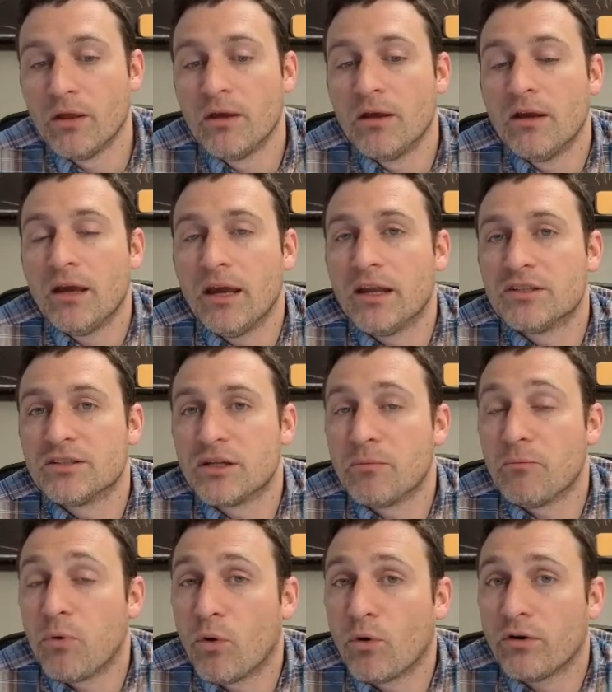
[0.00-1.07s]
It is an
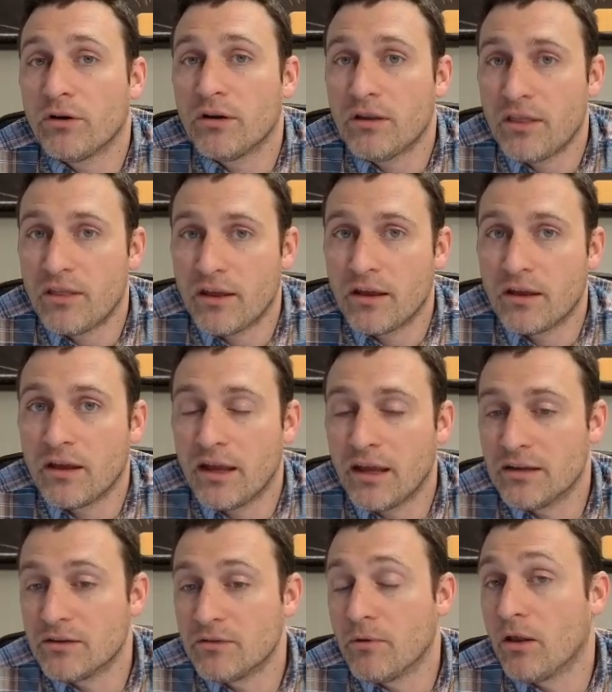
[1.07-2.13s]
important thing
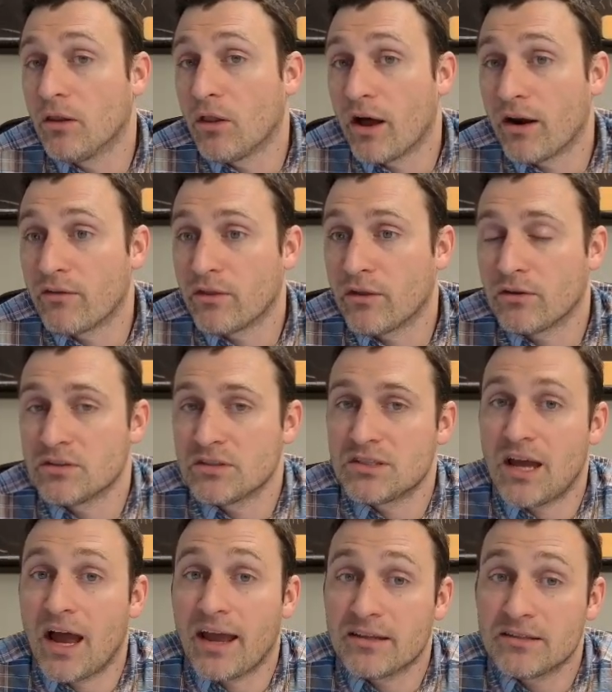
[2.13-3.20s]
in a lot of the
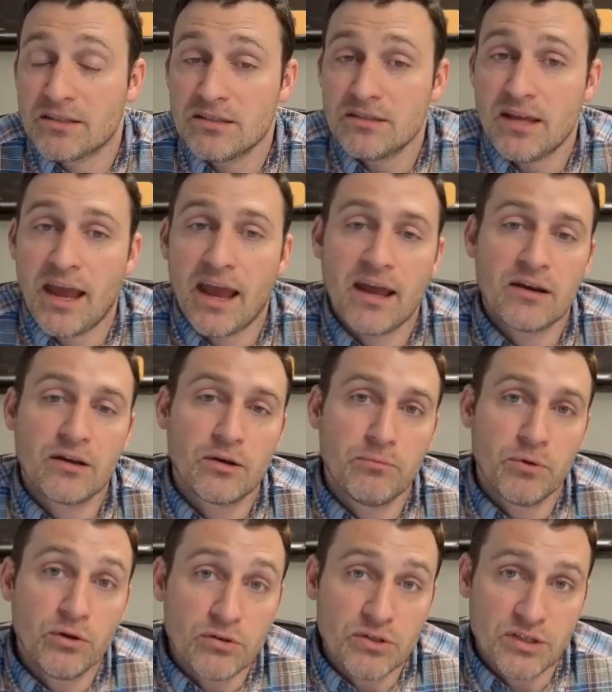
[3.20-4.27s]
sciences and computer
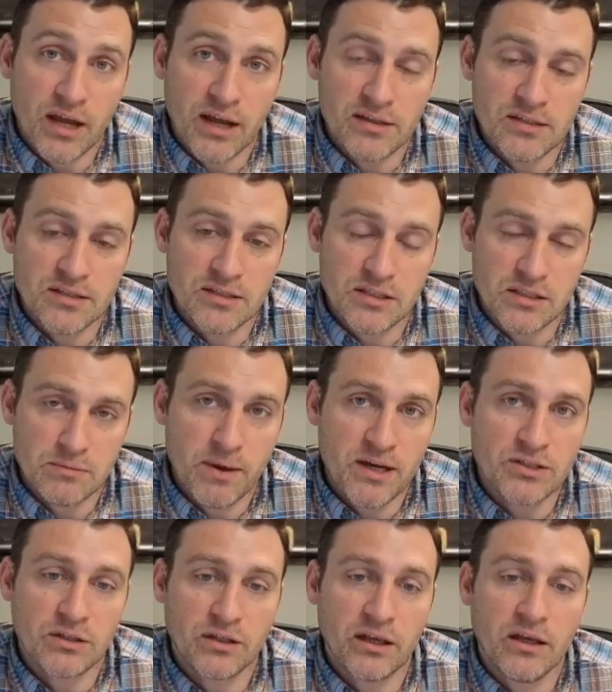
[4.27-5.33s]
sciences
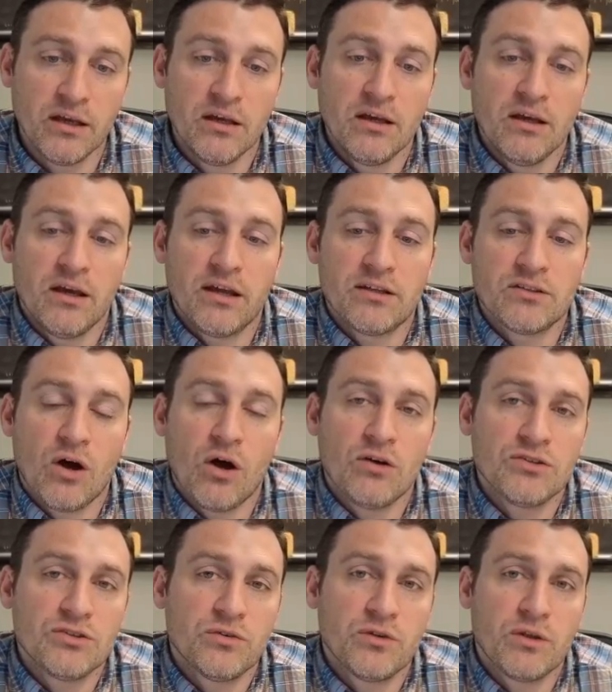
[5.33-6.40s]
especially. It's
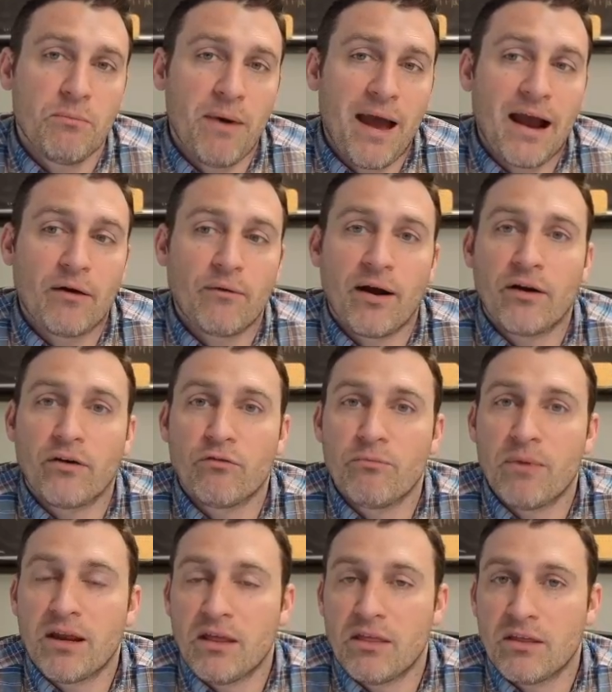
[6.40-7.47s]
also in the background of many
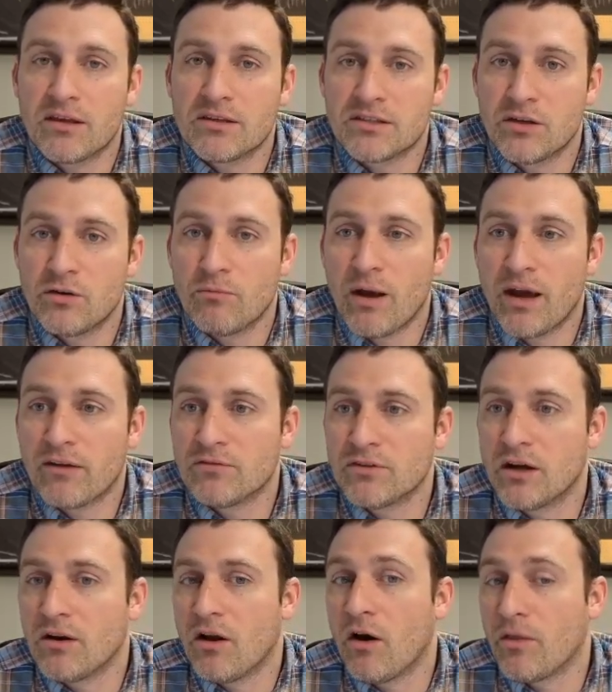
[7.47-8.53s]
things that you might have done
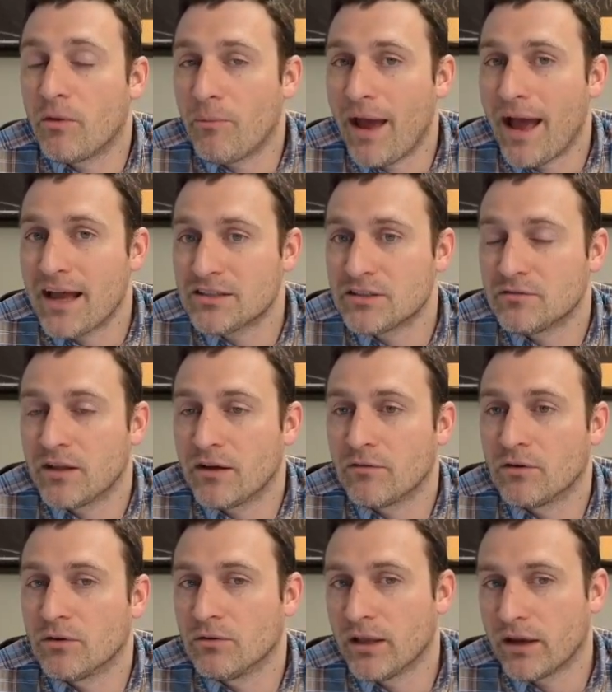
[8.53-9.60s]
on the passive level,
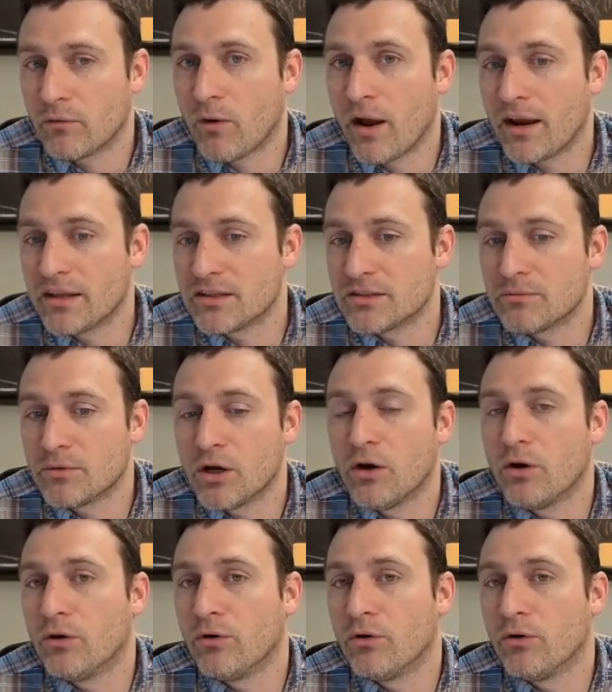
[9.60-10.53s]
like writing some code.